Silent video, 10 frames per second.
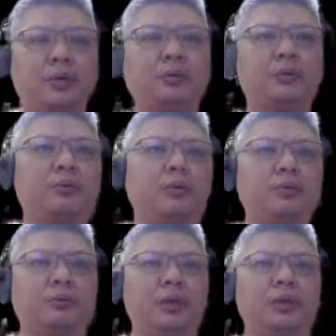p3
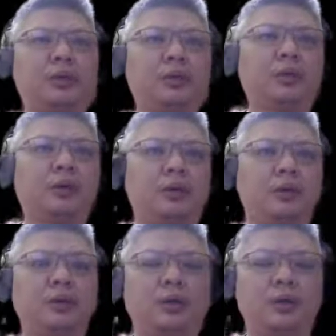plus 1,
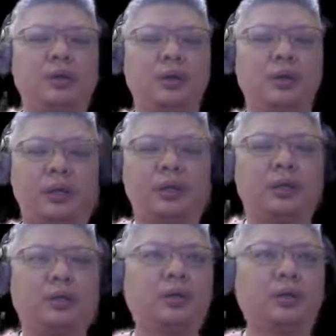
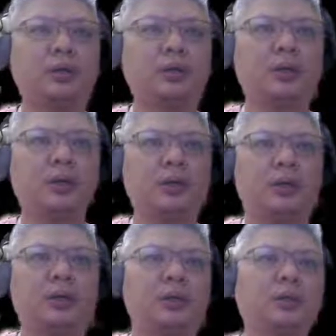and
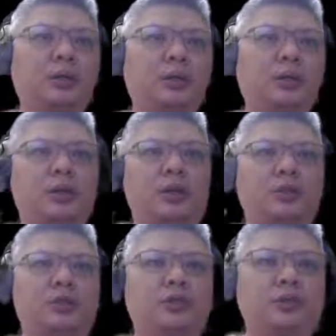
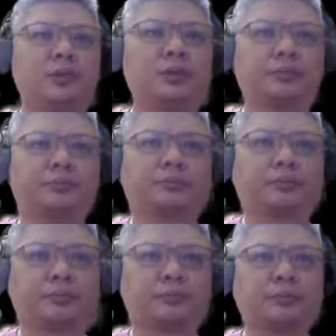h6
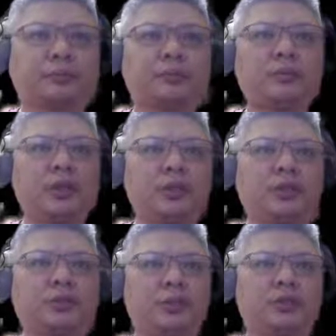
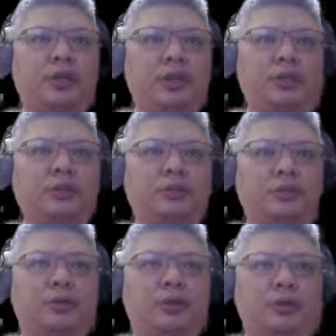plus 8 is to
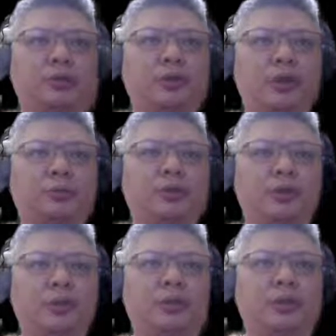threaten to
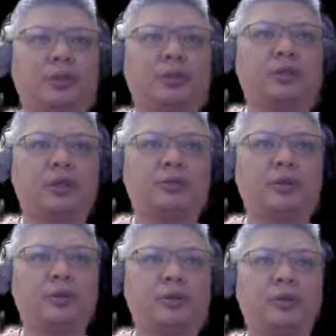capture the
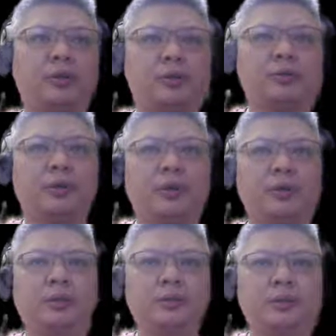chariot in this
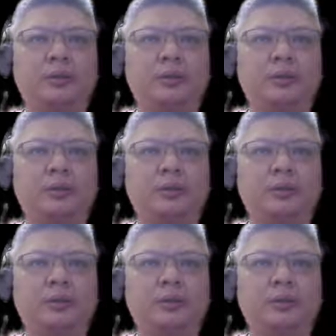manner.